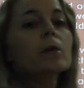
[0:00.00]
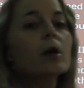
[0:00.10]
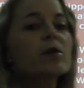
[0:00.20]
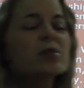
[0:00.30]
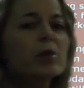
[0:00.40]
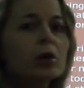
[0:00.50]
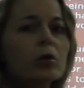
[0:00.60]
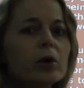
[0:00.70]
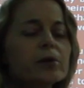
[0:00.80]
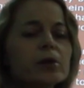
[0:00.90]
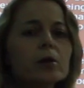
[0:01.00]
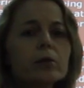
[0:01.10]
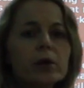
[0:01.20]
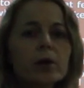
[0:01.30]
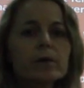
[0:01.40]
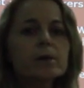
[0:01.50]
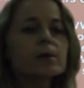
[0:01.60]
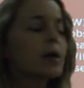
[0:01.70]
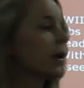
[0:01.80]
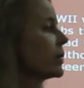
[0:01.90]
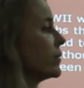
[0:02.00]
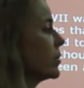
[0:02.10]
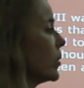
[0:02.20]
Okay, there's more quotes you can read on this slide if you